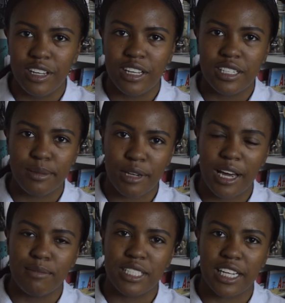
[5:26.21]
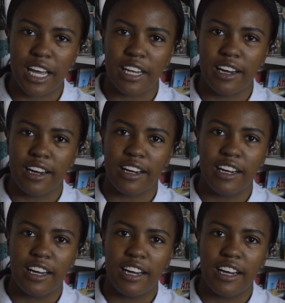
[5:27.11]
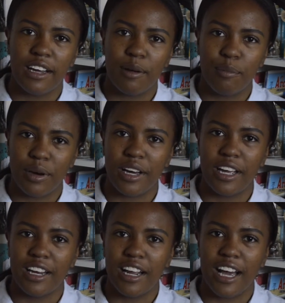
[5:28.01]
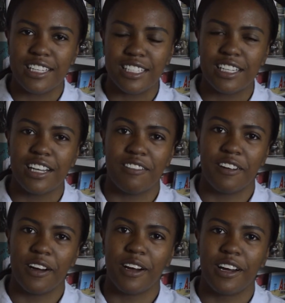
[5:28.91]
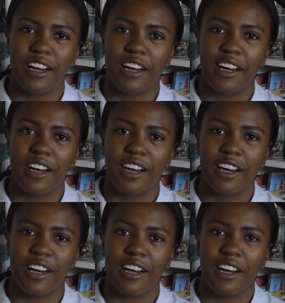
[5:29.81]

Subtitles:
some times together, but I still love her.